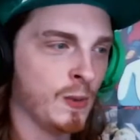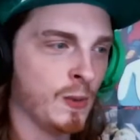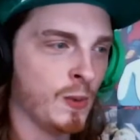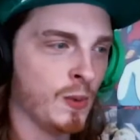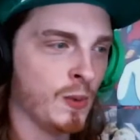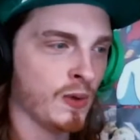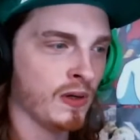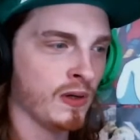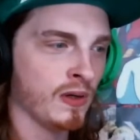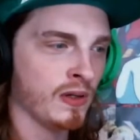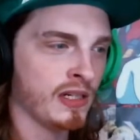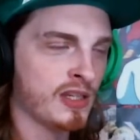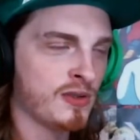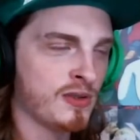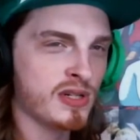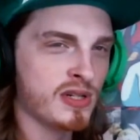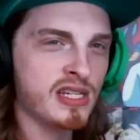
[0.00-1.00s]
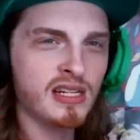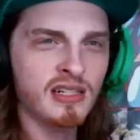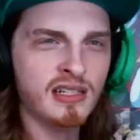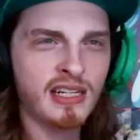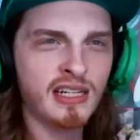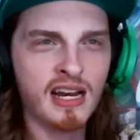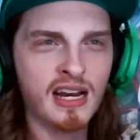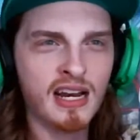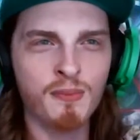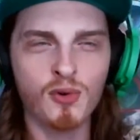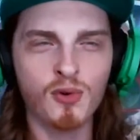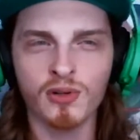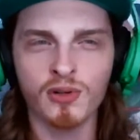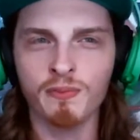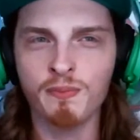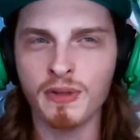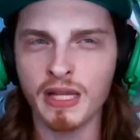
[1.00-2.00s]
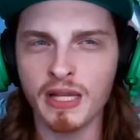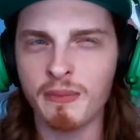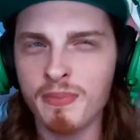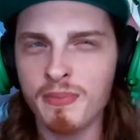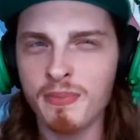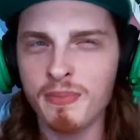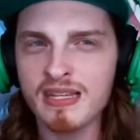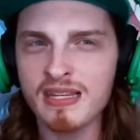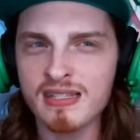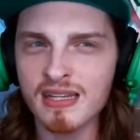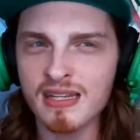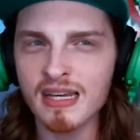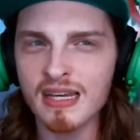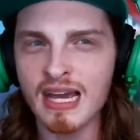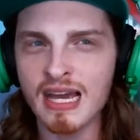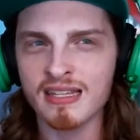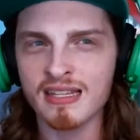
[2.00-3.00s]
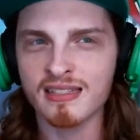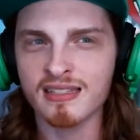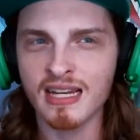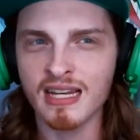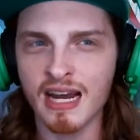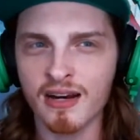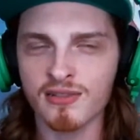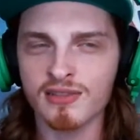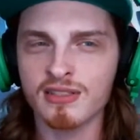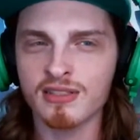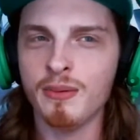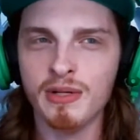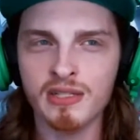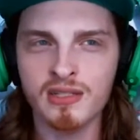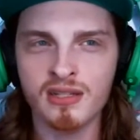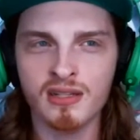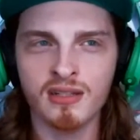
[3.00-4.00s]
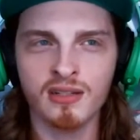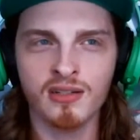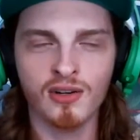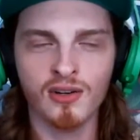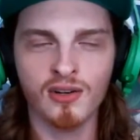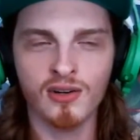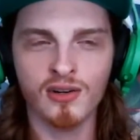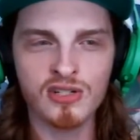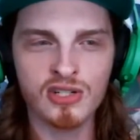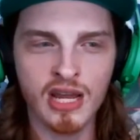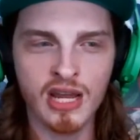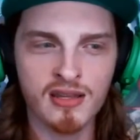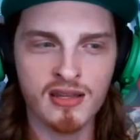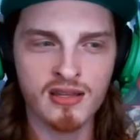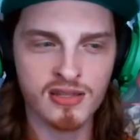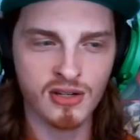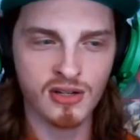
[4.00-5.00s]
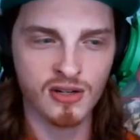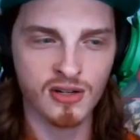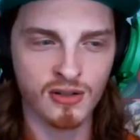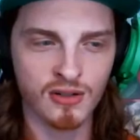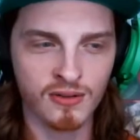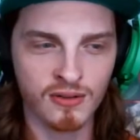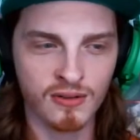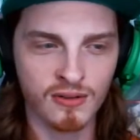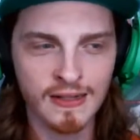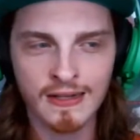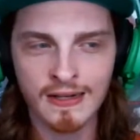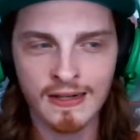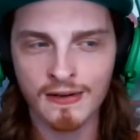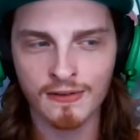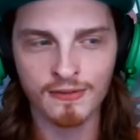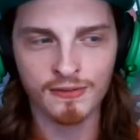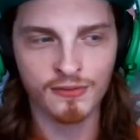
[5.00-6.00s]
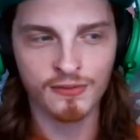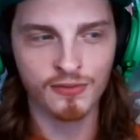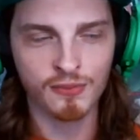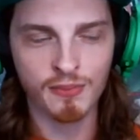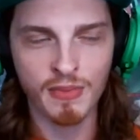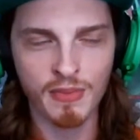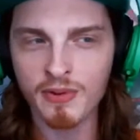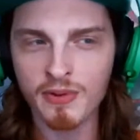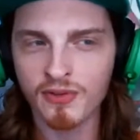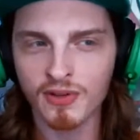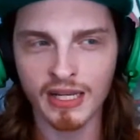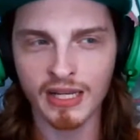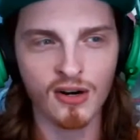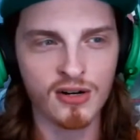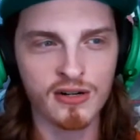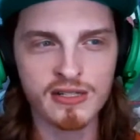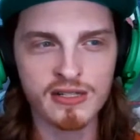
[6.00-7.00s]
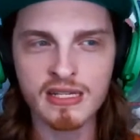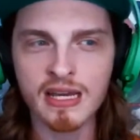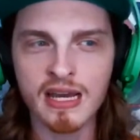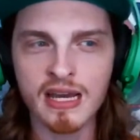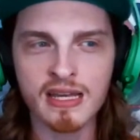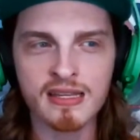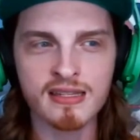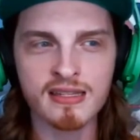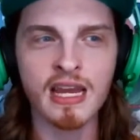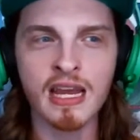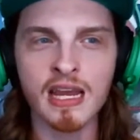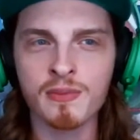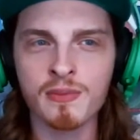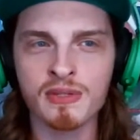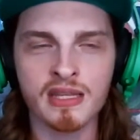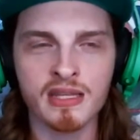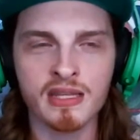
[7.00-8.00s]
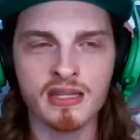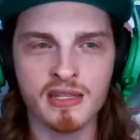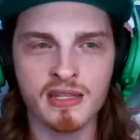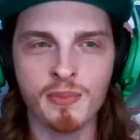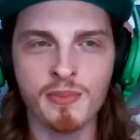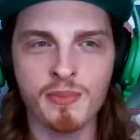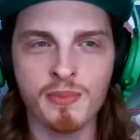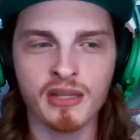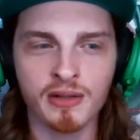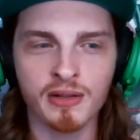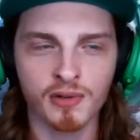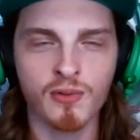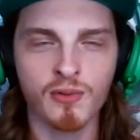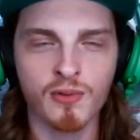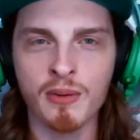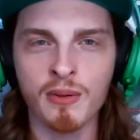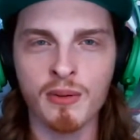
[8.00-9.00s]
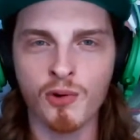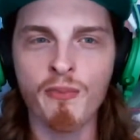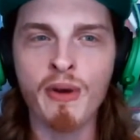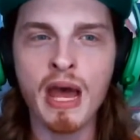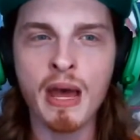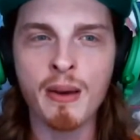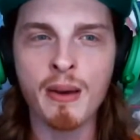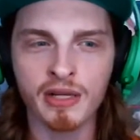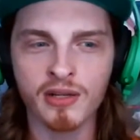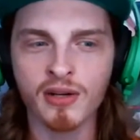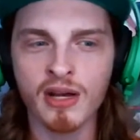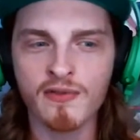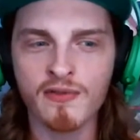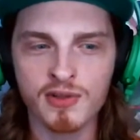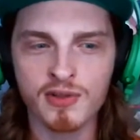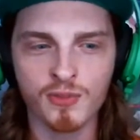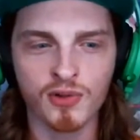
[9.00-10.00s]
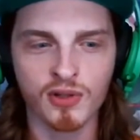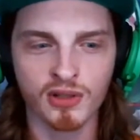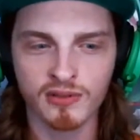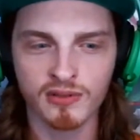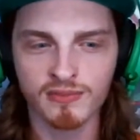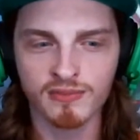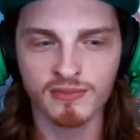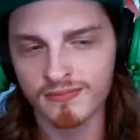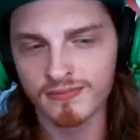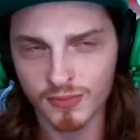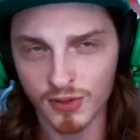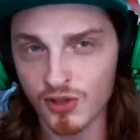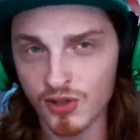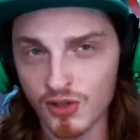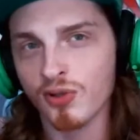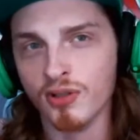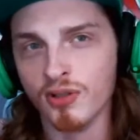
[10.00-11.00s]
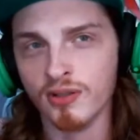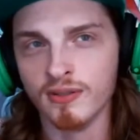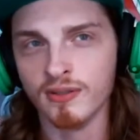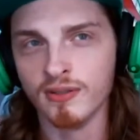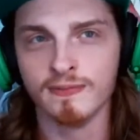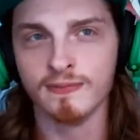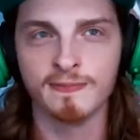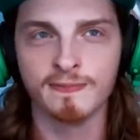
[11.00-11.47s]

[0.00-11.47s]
Because we're seeing kind of more like PC-esque titles coming to the current gen. So maybe for like RTS games that typically require more mapping, you'll have some more control.